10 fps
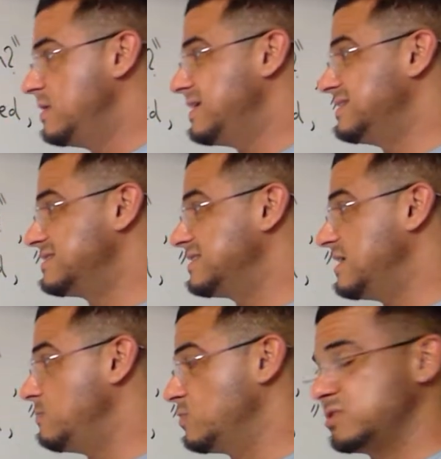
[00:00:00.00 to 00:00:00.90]

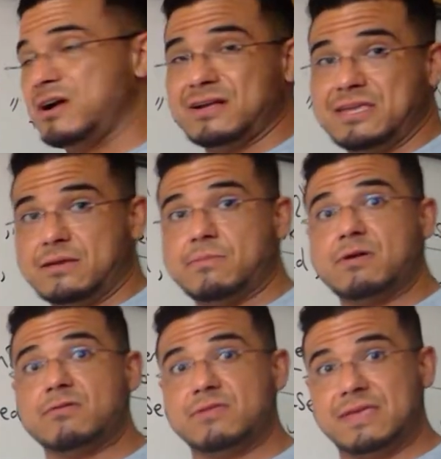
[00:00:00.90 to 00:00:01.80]
Instead, we're talking
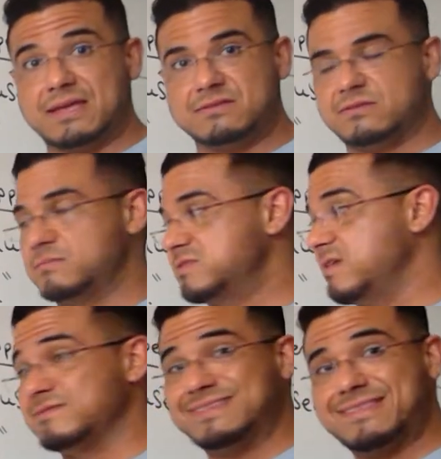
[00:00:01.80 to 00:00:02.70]
about the cats
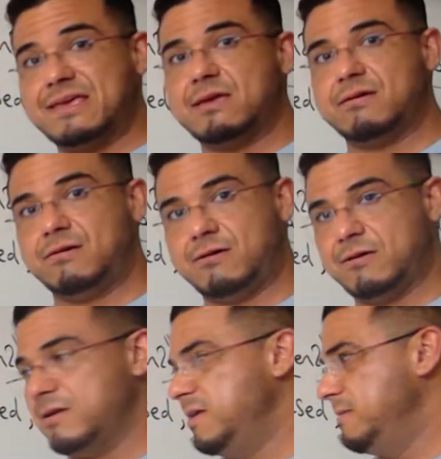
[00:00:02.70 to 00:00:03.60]
themselves. They
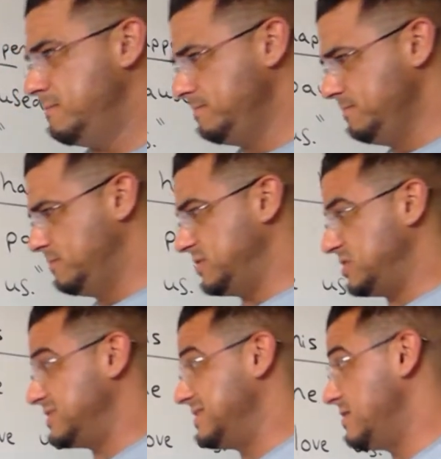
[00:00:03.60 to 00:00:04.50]
are, which
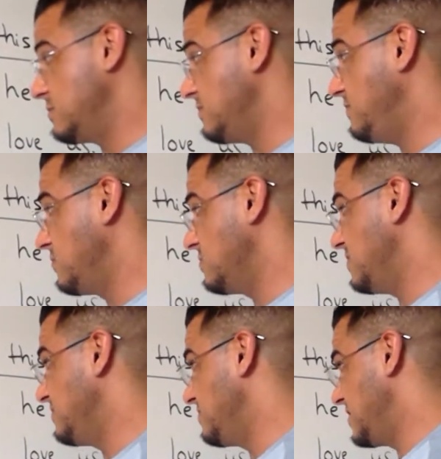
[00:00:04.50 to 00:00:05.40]
is another form
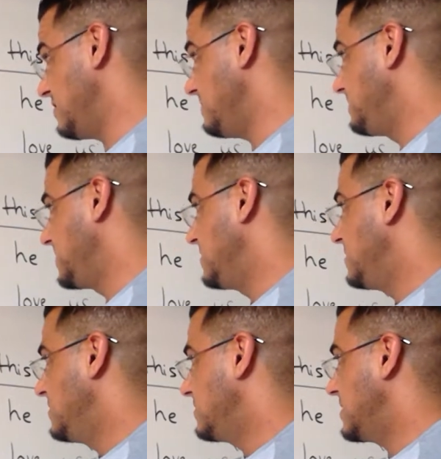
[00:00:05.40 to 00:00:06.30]
of their,
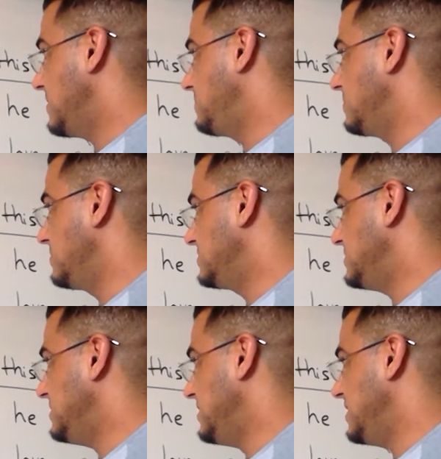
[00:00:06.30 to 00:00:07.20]
capital
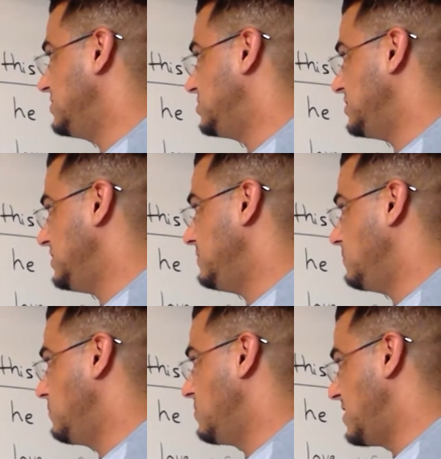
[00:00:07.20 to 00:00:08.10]

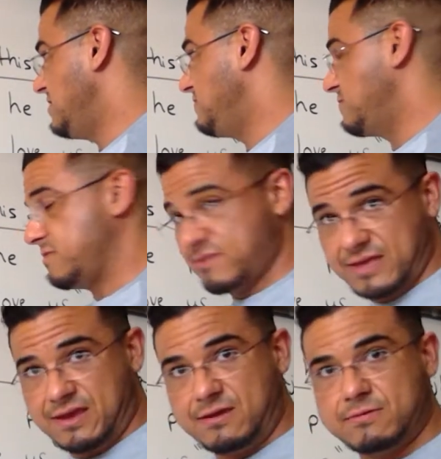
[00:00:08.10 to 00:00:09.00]
T-H-E-Y for
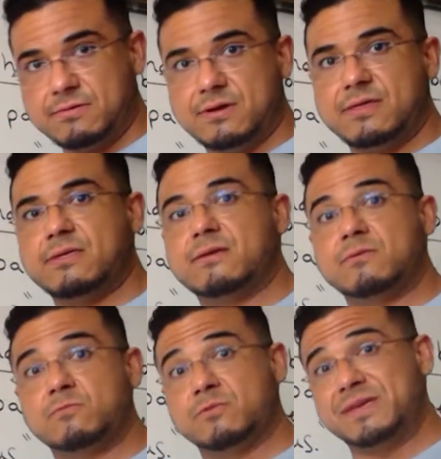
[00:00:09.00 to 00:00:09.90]
they, and
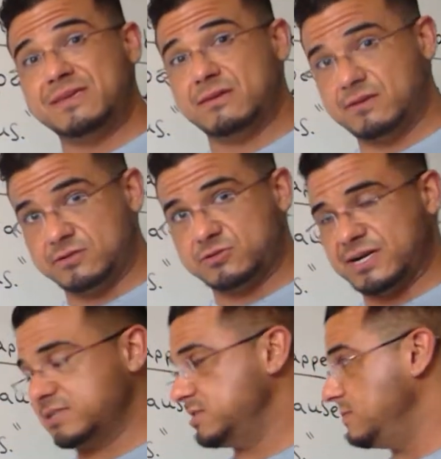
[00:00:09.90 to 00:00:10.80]
then we're making a
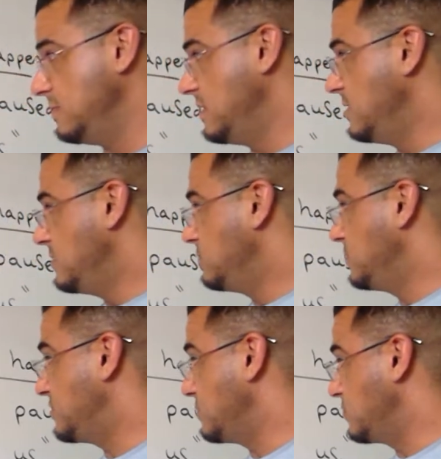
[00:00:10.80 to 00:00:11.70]
contraction
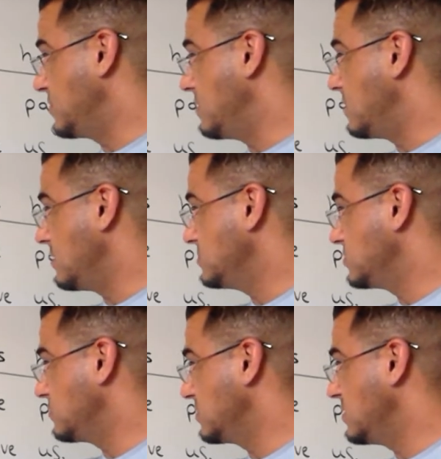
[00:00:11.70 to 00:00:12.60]
with the word are,
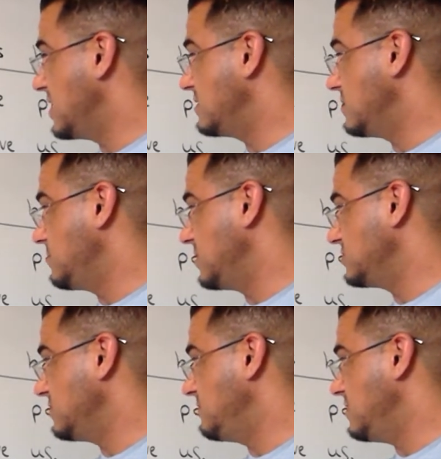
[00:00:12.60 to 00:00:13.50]
so we're going to add the
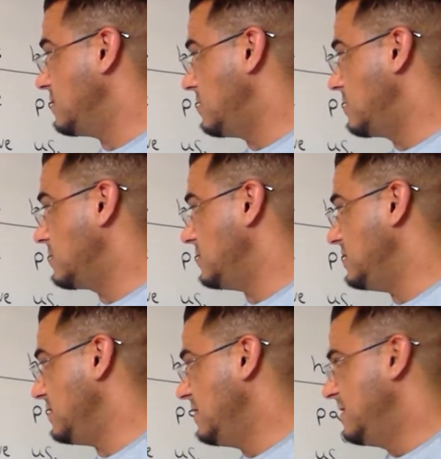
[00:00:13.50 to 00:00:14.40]
apostrophe R-E.